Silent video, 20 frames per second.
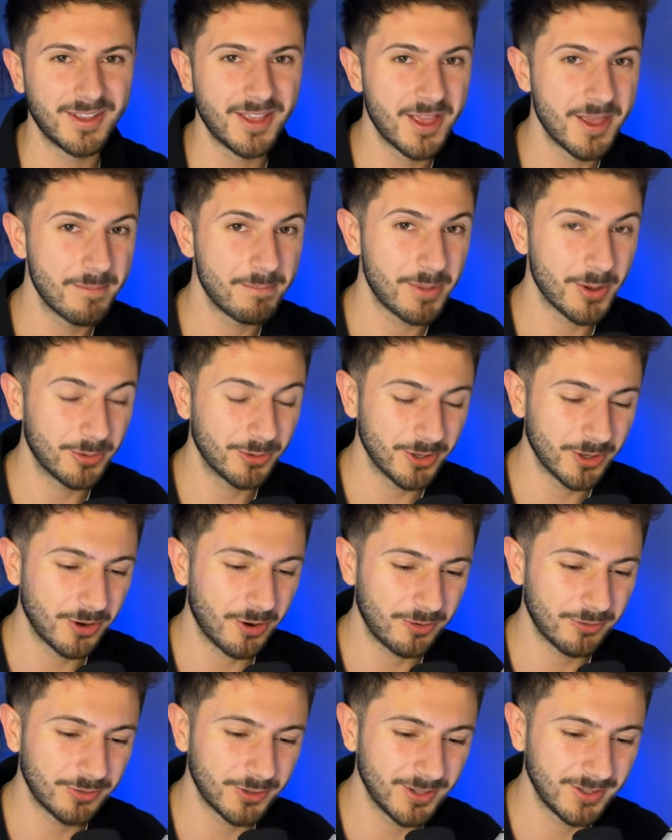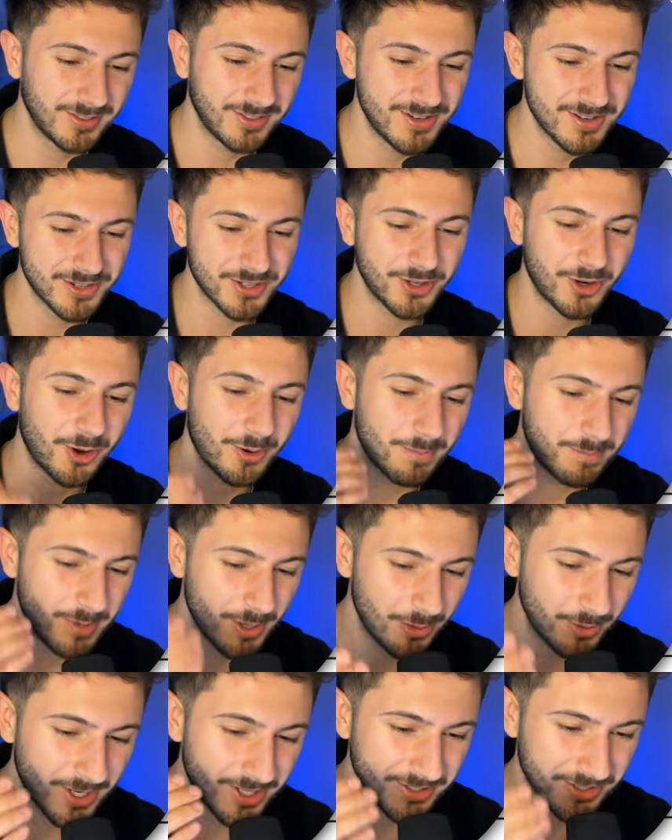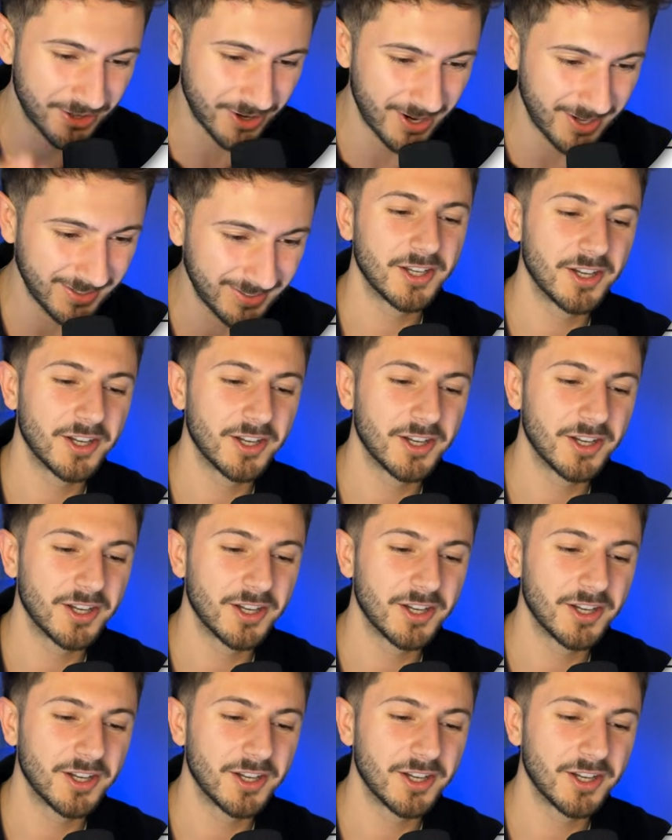building confidence in your shop, building trust